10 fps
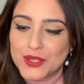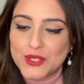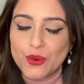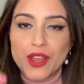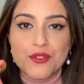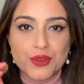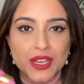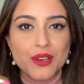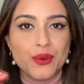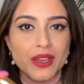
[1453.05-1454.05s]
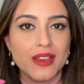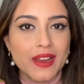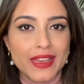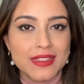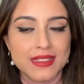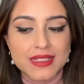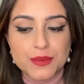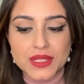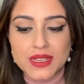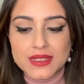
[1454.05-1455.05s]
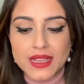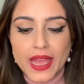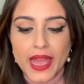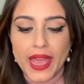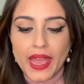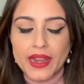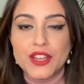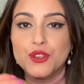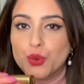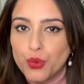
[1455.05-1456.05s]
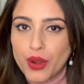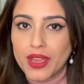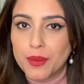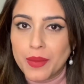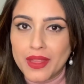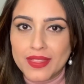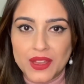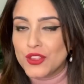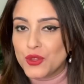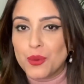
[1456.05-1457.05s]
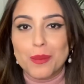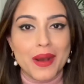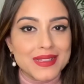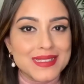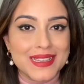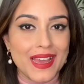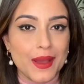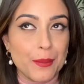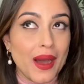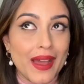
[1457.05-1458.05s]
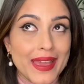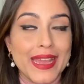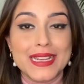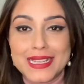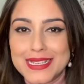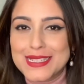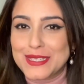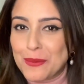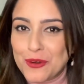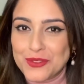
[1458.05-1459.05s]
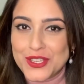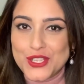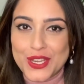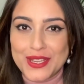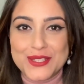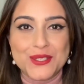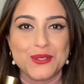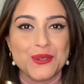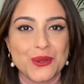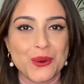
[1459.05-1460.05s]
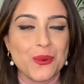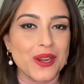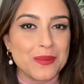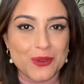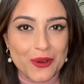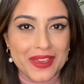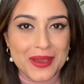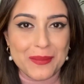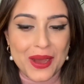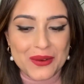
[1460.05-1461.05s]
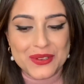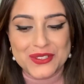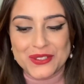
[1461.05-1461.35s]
So I really, really like these lipsticks, and I do recommend that you must buy at least some of these shades to know what I'm talking about.